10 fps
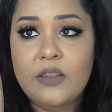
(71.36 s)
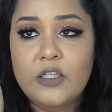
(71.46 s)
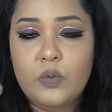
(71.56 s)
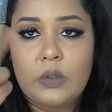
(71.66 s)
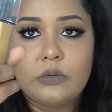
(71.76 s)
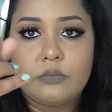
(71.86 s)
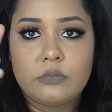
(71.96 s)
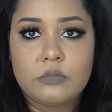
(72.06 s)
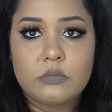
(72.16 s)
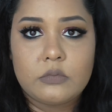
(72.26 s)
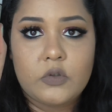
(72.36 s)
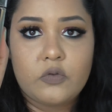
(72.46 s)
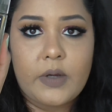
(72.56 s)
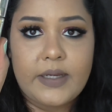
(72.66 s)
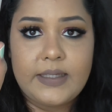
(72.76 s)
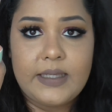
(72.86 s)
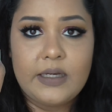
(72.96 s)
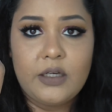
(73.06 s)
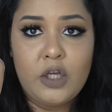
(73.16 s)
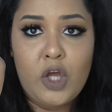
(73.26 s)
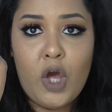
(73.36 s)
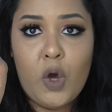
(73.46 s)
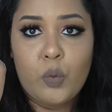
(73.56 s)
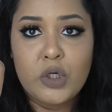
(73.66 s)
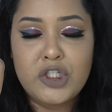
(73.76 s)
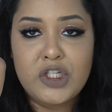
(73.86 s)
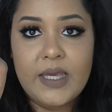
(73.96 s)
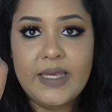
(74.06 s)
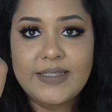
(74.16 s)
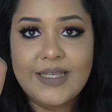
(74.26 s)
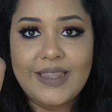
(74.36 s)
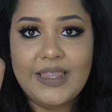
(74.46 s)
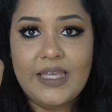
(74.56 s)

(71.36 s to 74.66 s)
this one right here, which is